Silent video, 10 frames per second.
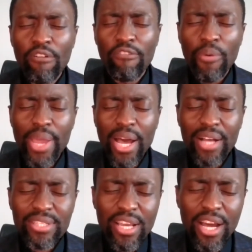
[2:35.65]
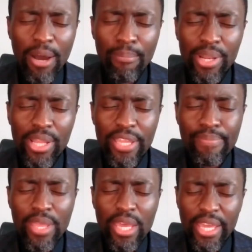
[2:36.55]
for we ask humbly
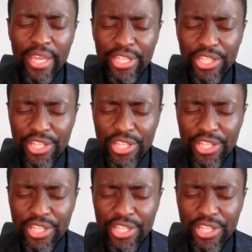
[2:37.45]
in